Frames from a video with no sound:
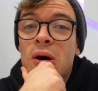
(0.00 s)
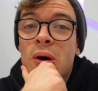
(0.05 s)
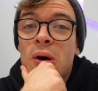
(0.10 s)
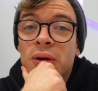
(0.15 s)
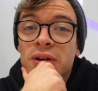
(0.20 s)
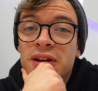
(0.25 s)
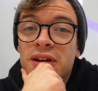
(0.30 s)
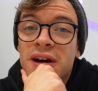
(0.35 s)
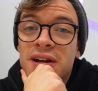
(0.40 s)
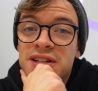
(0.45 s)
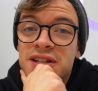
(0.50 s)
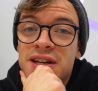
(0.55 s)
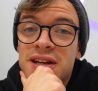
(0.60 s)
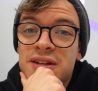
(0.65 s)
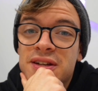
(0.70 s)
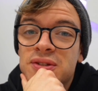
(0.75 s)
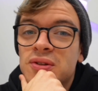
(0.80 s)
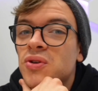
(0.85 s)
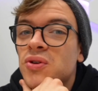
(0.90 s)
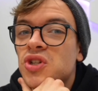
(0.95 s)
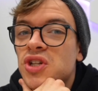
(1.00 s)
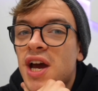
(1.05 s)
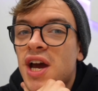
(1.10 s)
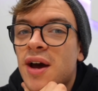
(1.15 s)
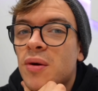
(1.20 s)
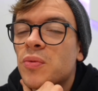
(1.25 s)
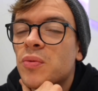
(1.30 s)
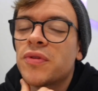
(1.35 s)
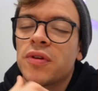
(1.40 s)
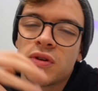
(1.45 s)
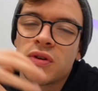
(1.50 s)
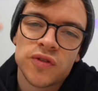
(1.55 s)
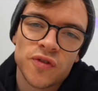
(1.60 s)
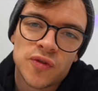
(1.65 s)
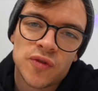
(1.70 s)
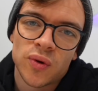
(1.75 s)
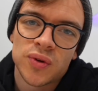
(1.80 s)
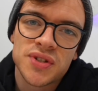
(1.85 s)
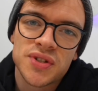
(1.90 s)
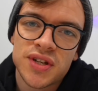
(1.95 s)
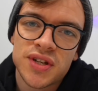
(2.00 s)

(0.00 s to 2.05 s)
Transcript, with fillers: on Carter dot chat with those four